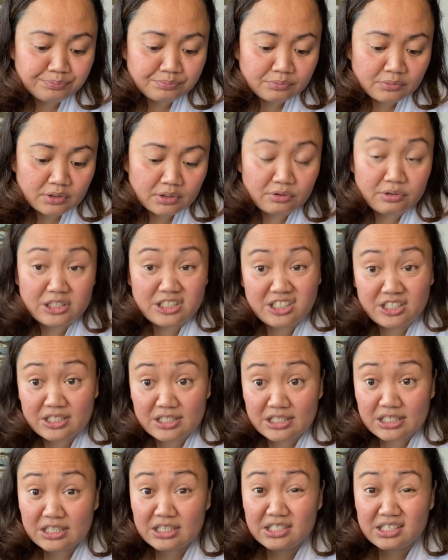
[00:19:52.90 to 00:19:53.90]
this
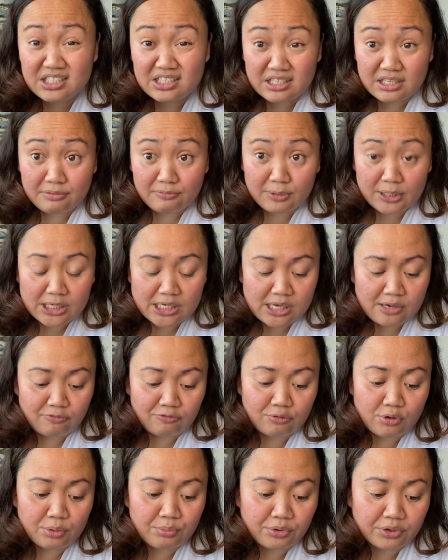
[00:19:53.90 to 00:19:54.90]
is in PDF
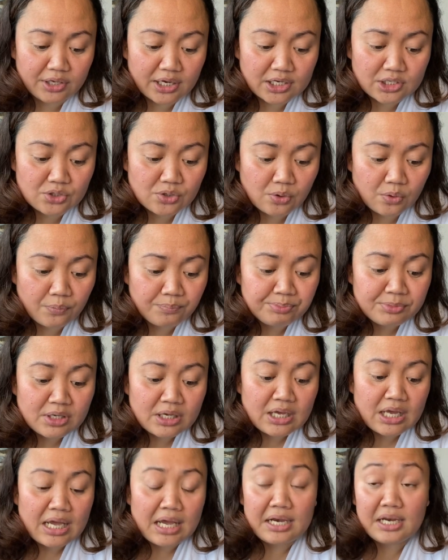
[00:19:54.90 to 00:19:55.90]
form. Okay, so
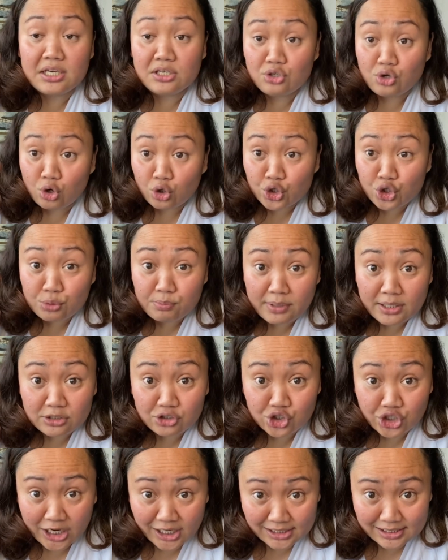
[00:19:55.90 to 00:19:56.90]
the document
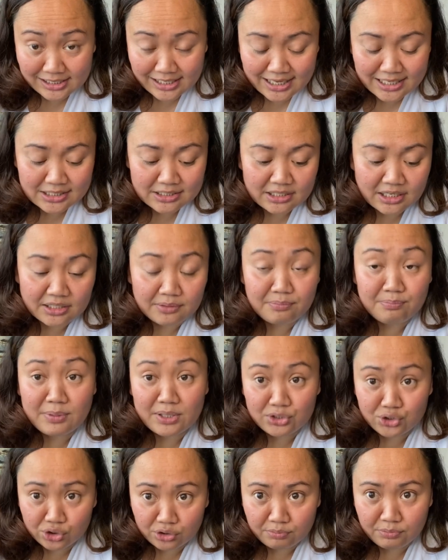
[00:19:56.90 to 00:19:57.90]
checklist. I've
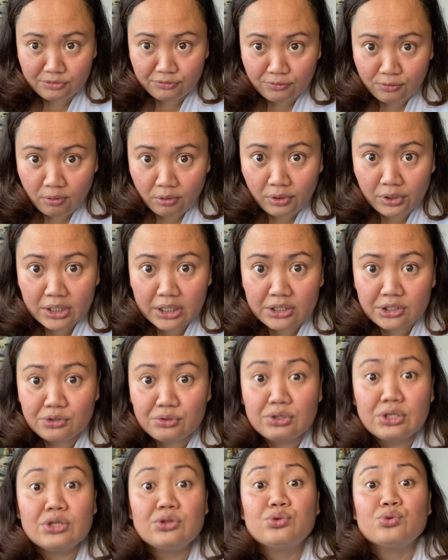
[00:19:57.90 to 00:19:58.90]
mentioned before that you
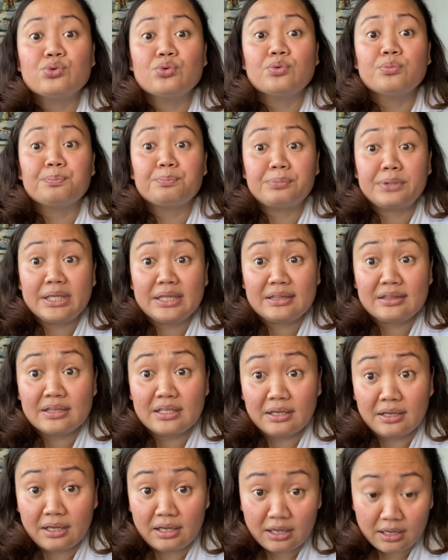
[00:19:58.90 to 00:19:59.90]
need to print the